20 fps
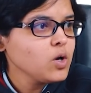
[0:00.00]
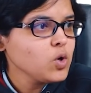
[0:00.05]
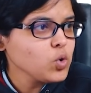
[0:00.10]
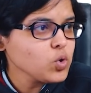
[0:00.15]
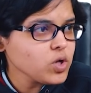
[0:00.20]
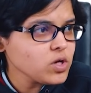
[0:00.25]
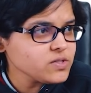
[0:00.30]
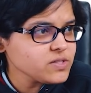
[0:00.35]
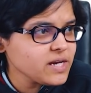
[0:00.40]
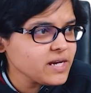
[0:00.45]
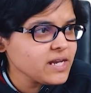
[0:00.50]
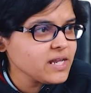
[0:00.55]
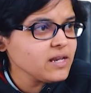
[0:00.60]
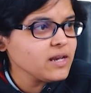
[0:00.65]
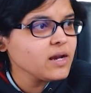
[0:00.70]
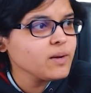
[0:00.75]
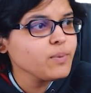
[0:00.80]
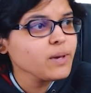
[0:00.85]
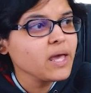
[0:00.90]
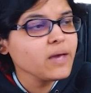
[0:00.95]

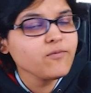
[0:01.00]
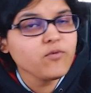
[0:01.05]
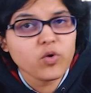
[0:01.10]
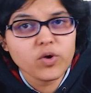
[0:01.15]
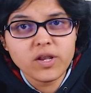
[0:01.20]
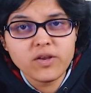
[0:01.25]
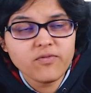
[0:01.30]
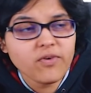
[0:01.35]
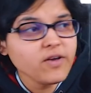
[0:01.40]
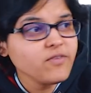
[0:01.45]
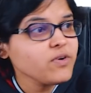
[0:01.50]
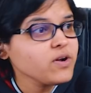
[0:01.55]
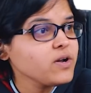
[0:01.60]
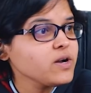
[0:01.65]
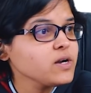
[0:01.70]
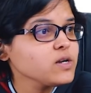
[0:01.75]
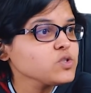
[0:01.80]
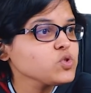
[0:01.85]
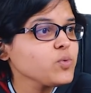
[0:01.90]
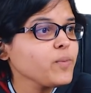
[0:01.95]
2018, it became
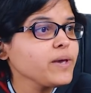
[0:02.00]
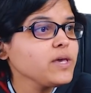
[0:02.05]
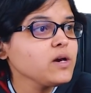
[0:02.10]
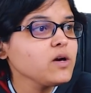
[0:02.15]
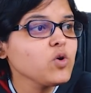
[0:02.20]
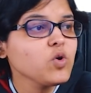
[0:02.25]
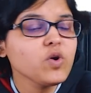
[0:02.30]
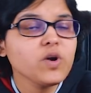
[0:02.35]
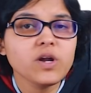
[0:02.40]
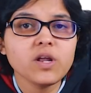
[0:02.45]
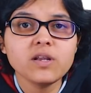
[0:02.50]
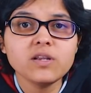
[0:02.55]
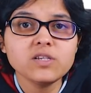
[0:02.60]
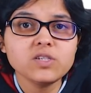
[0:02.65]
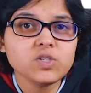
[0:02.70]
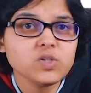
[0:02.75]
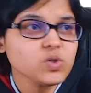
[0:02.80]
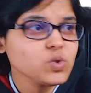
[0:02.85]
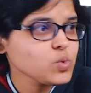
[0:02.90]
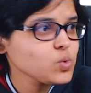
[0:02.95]
14,500. So my year on return
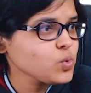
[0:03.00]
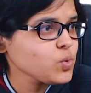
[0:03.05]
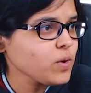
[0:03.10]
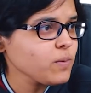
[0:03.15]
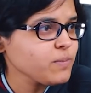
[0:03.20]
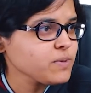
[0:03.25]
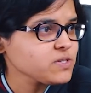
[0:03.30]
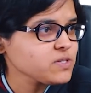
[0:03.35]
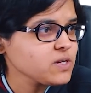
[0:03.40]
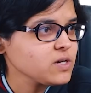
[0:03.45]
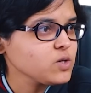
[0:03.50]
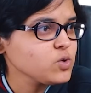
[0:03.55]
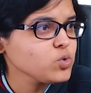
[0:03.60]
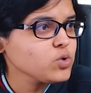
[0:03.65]
is 12%.